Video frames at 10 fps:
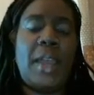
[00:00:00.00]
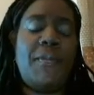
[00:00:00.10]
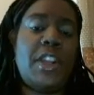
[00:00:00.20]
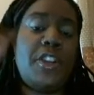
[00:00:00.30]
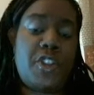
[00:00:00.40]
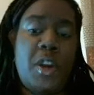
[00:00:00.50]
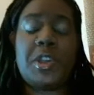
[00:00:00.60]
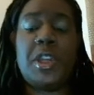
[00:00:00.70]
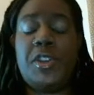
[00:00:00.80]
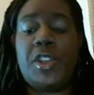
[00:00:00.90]
in the
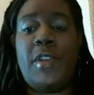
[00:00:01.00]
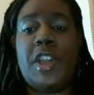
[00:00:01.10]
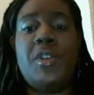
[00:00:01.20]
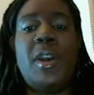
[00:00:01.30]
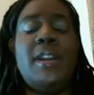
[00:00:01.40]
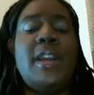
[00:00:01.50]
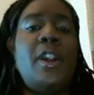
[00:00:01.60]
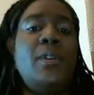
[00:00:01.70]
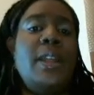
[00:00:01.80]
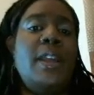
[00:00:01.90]
description so that you can not
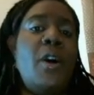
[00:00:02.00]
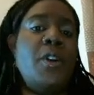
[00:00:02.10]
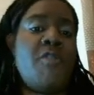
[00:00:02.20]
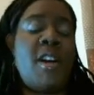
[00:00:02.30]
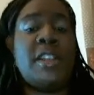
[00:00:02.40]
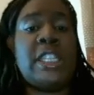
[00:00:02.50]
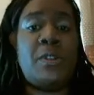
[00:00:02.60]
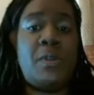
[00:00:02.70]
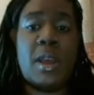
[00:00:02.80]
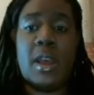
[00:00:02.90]
only go directly
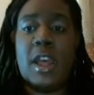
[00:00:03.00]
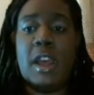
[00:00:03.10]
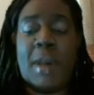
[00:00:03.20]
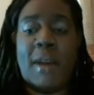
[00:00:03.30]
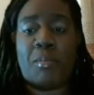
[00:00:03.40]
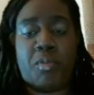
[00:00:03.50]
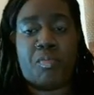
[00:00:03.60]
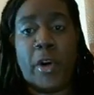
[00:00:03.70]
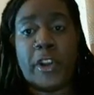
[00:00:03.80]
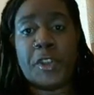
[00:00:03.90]
to my
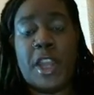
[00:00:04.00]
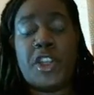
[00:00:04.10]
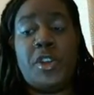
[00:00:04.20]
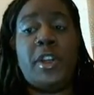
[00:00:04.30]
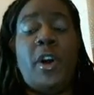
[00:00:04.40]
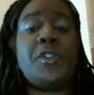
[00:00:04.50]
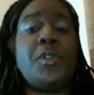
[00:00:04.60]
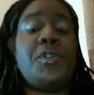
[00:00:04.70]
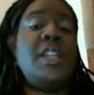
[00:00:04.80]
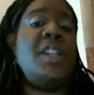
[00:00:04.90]
bonus page, you can
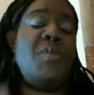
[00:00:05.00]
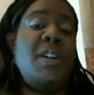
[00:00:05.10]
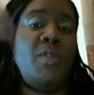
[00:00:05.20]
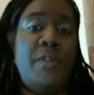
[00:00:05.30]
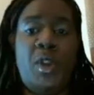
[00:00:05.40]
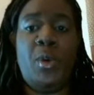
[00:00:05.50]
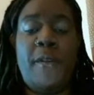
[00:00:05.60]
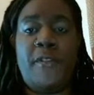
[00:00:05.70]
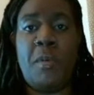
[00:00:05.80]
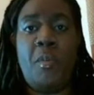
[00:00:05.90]
also see the written review
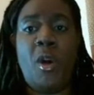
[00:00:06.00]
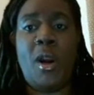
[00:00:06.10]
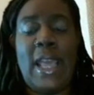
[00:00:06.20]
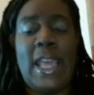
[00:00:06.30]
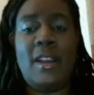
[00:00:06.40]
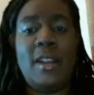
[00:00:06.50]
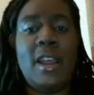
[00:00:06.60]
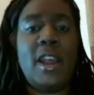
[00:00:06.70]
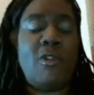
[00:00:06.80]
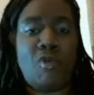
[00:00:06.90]
if you're more a
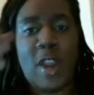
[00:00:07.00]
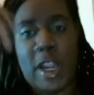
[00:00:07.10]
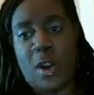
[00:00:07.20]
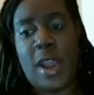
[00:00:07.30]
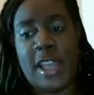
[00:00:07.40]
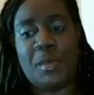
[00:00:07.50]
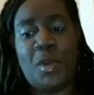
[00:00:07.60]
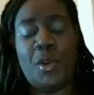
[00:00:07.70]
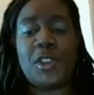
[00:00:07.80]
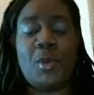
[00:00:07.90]
reader as
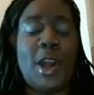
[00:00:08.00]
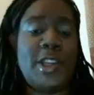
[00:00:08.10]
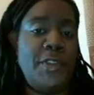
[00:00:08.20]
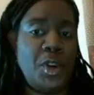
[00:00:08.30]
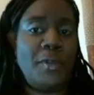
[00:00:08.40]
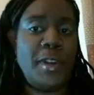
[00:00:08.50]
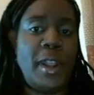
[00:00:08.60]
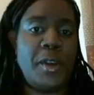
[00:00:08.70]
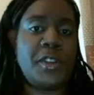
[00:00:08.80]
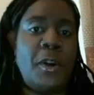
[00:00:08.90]
opposed to watching this whole
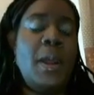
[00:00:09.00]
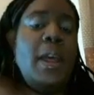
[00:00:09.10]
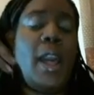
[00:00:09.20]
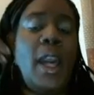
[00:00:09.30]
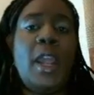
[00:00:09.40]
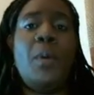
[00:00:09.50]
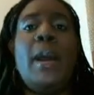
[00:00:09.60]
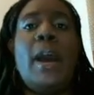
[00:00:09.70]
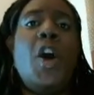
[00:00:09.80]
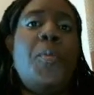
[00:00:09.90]
video. So
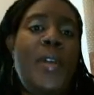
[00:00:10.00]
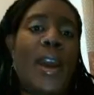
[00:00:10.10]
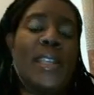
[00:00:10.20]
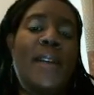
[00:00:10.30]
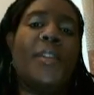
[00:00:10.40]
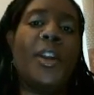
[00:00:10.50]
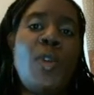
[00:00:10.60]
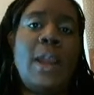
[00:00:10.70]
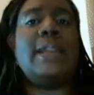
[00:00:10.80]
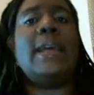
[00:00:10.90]
anyway, I hope you guys having a
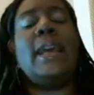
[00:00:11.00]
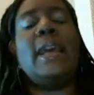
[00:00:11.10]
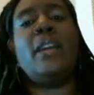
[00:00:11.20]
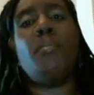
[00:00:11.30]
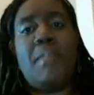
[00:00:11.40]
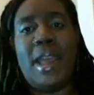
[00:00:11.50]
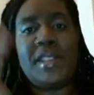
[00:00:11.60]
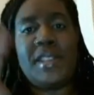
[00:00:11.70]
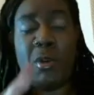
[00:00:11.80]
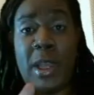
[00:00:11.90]
great day, an
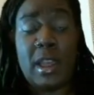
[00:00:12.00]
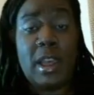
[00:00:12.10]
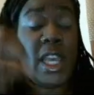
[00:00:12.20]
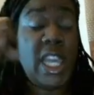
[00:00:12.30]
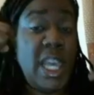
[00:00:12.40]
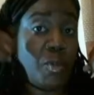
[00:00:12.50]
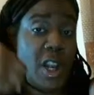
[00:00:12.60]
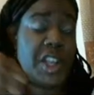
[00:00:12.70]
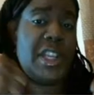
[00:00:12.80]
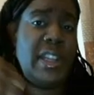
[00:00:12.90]
amazing week. Keep
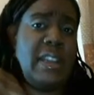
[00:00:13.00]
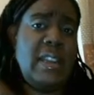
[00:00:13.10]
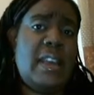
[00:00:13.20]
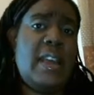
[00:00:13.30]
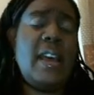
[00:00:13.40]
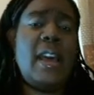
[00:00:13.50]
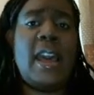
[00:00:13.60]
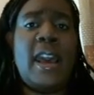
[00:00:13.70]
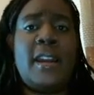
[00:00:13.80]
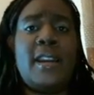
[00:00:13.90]
crushing it,
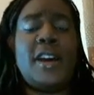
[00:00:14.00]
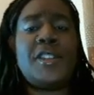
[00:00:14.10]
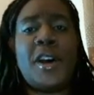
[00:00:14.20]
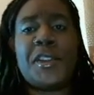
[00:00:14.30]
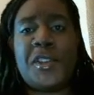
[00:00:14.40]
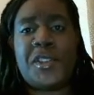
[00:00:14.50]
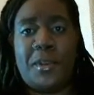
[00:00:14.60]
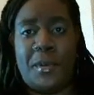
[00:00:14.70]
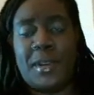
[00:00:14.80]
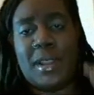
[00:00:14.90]
and I'll talk to you
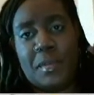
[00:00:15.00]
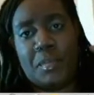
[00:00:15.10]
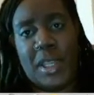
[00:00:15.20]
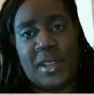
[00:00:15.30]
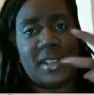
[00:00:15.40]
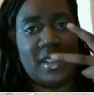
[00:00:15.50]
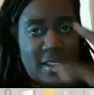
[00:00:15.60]
soon. Peace.